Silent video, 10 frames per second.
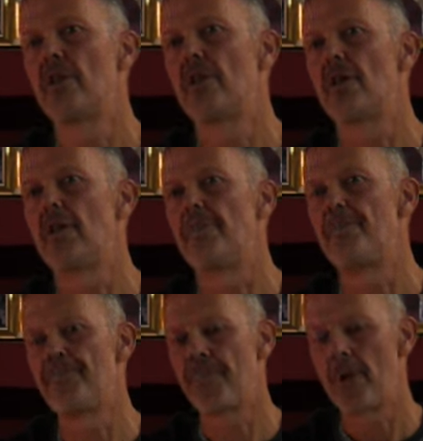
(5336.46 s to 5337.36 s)

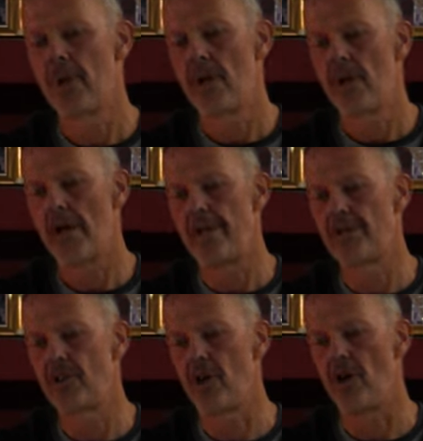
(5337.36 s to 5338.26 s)
Um, and
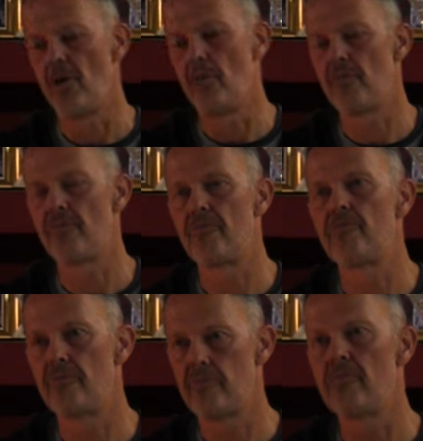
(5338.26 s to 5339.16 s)
so,
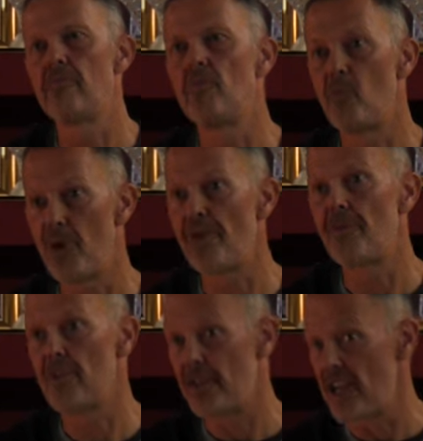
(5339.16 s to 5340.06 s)

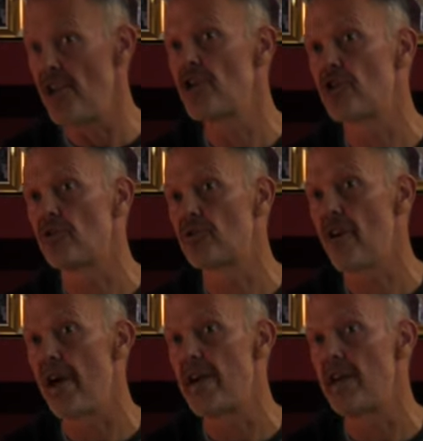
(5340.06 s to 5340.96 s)
with attentional
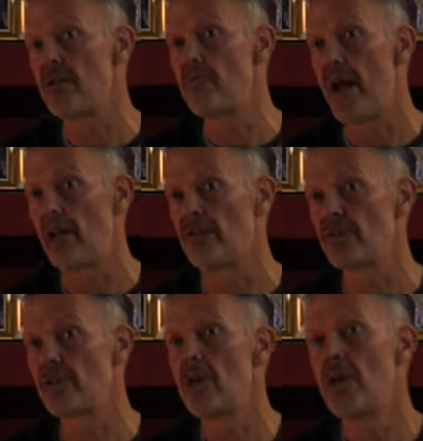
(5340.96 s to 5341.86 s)
training,
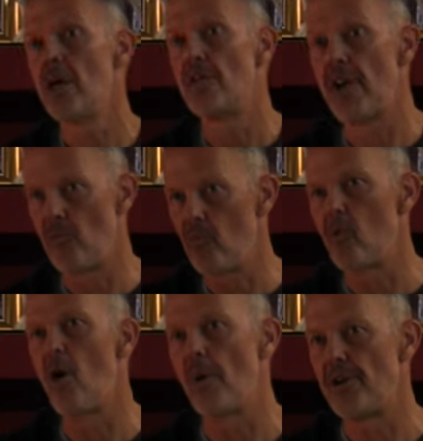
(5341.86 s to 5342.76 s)
balance, then
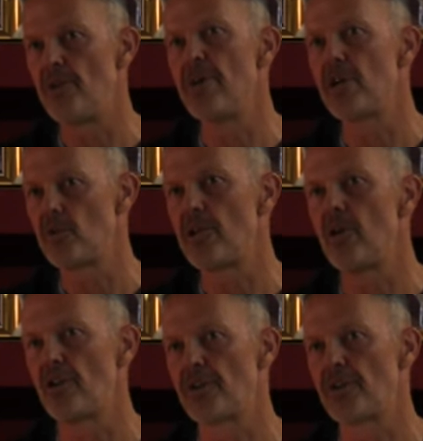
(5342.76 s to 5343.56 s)
what we're doing is we're not